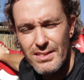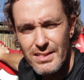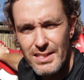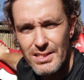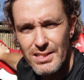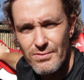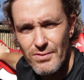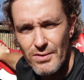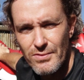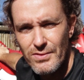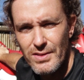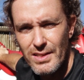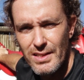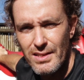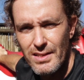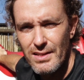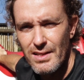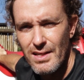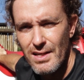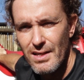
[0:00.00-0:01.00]

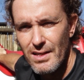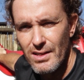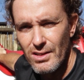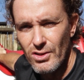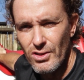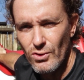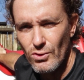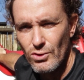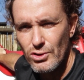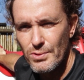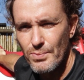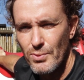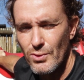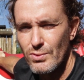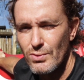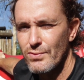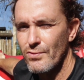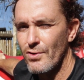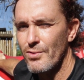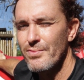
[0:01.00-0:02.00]
650 dual
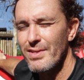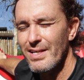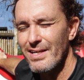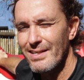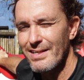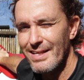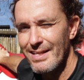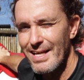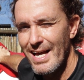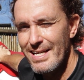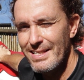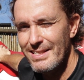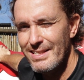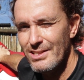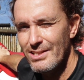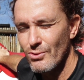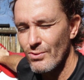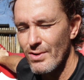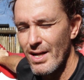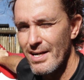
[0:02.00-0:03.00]
sports from the
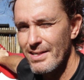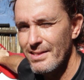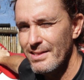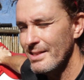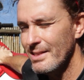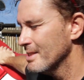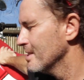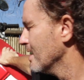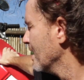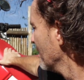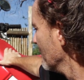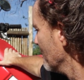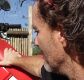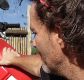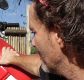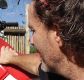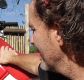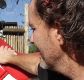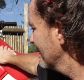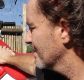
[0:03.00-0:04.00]
80s or 90s,
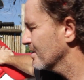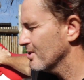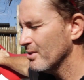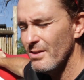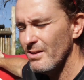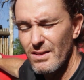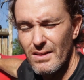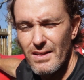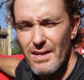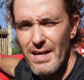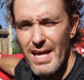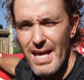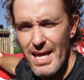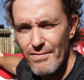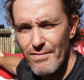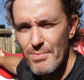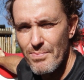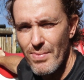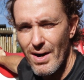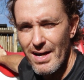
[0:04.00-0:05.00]
but it's still a
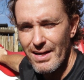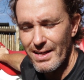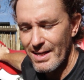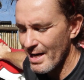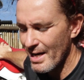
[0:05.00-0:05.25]
heavy bike,